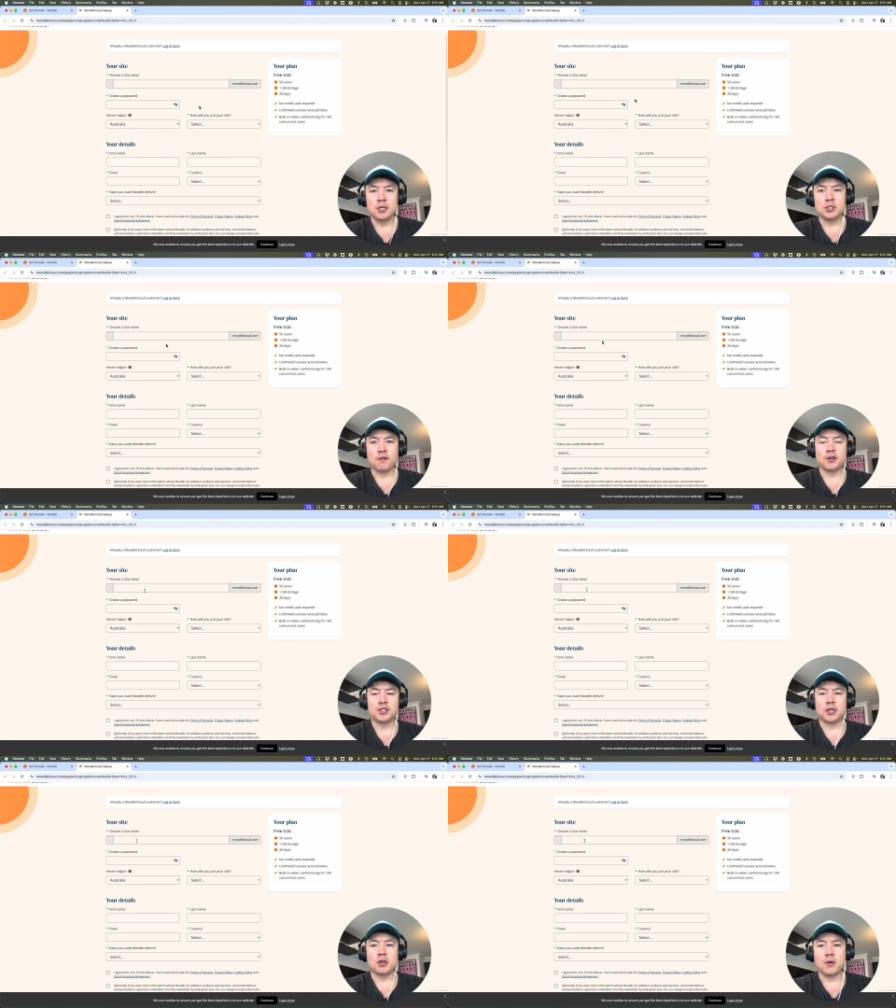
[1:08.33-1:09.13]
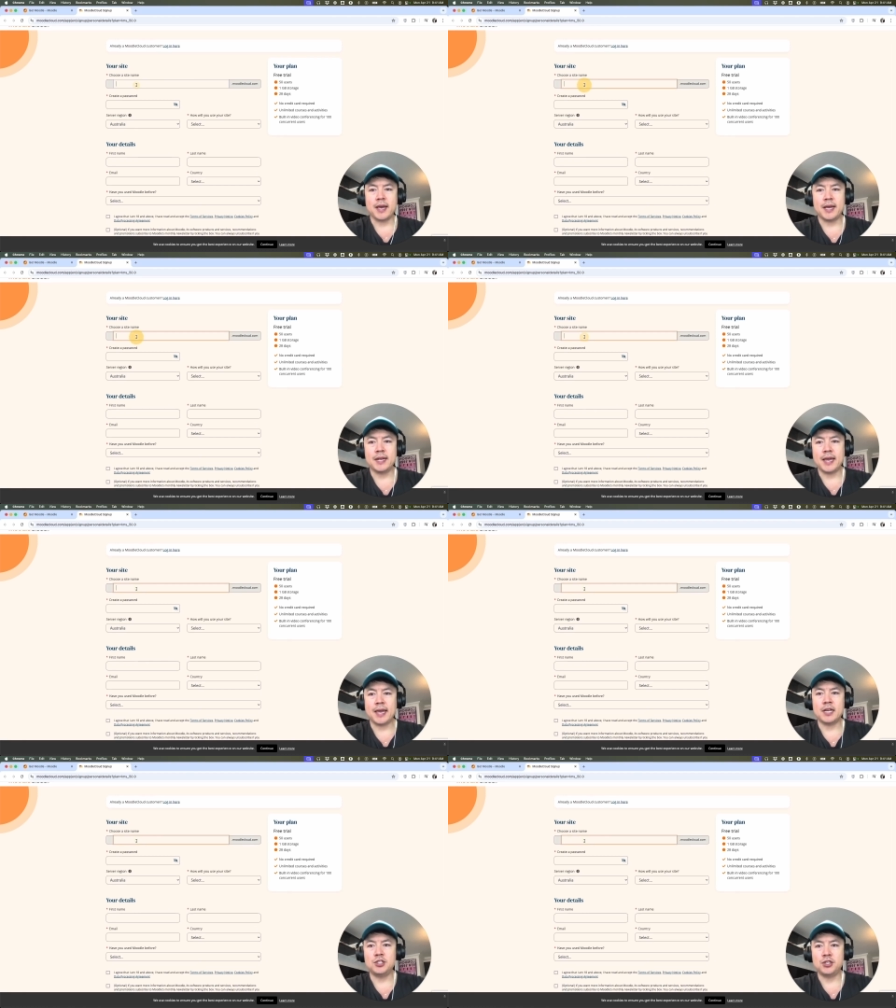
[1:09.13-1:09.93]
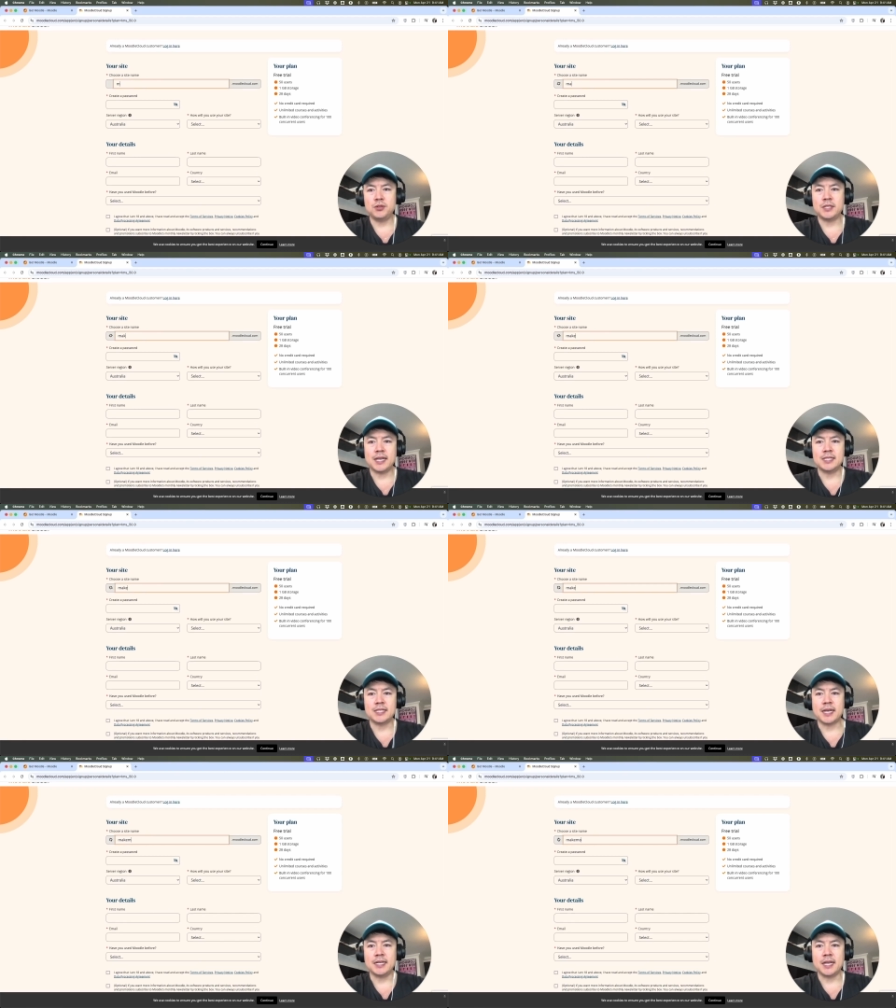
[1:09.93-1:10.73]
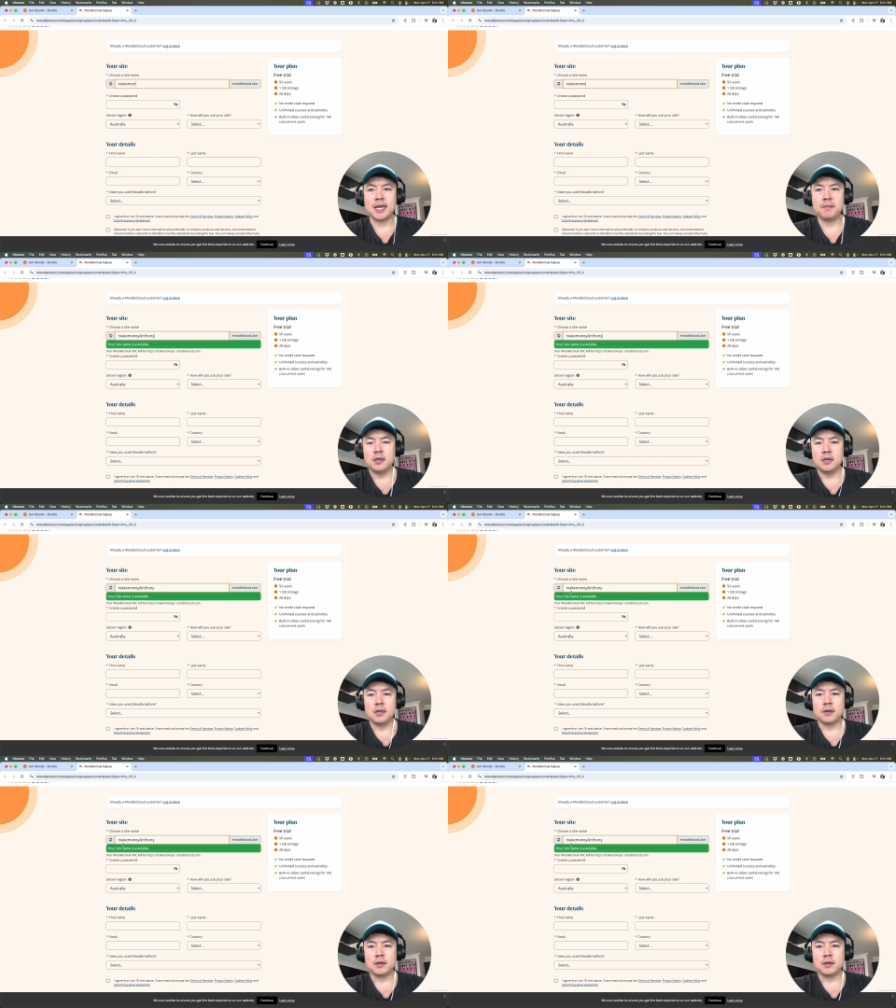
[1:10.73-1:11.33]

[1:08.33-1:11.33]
So first you're going to go ahead and choose a site name.